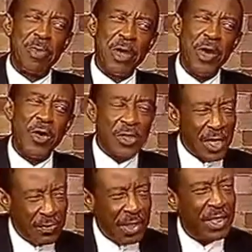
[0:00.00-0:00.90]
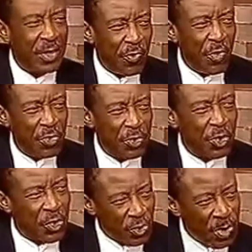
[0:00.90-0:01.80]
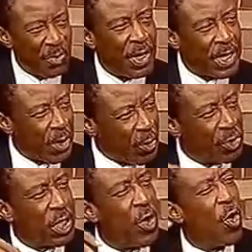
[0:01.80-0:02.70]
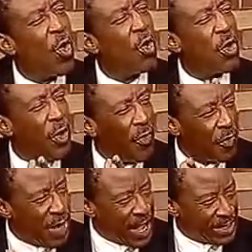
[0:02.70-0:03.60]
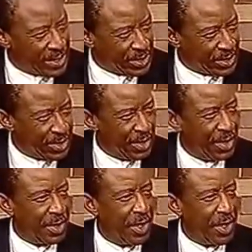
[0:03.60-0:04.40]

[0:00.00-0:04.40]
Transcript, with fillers: because after the revolution, you remember there was a whole lot of flight, mm -hmm.